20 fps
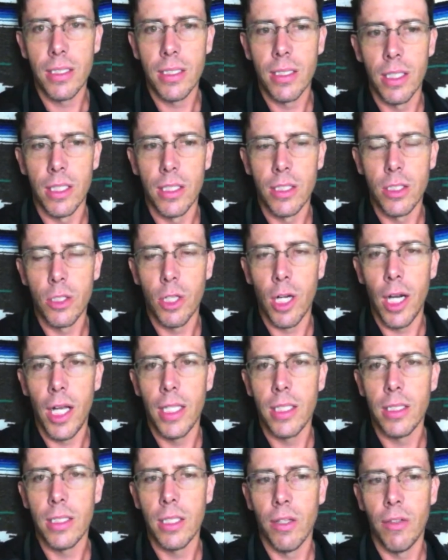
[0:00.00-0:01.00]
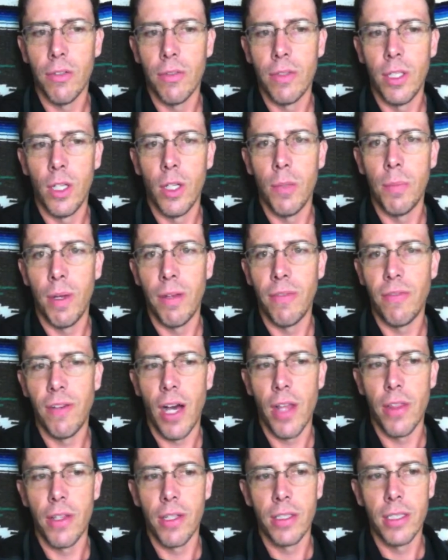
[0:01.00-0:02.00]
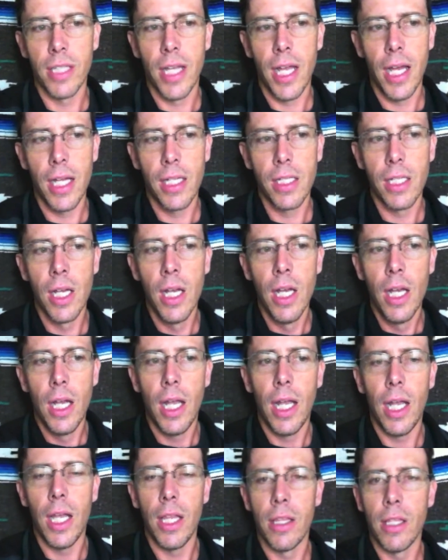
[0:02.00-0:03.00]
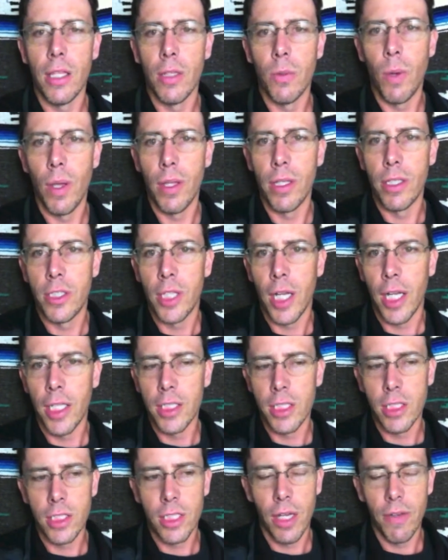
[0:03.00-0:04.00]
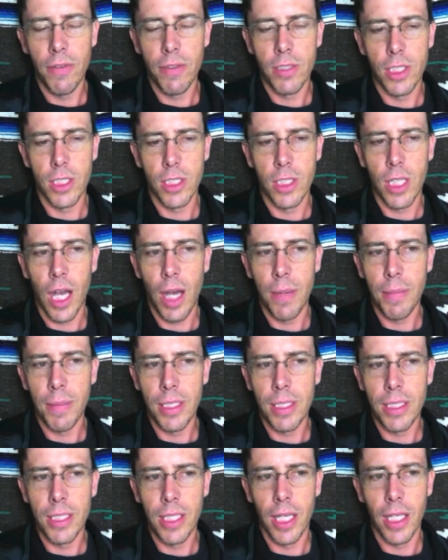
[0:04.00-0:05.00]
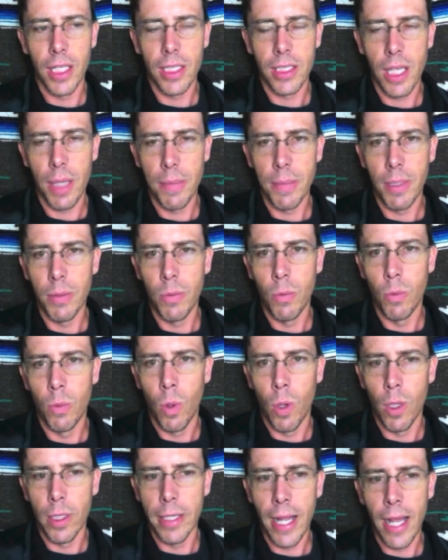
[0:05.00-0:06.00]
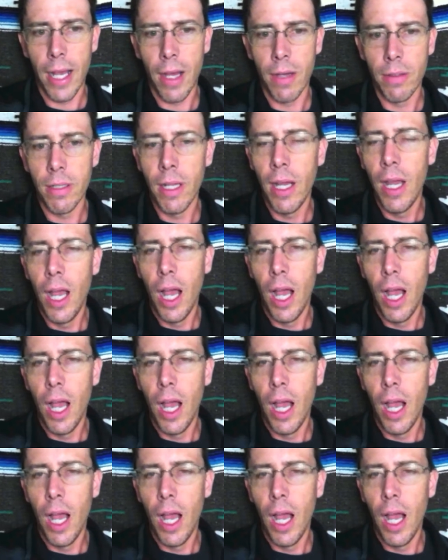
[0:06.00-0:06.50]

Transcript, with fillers: The stress of dealing with my father and that, and the weather changing stuff has just caught me sick. It's got me wore down.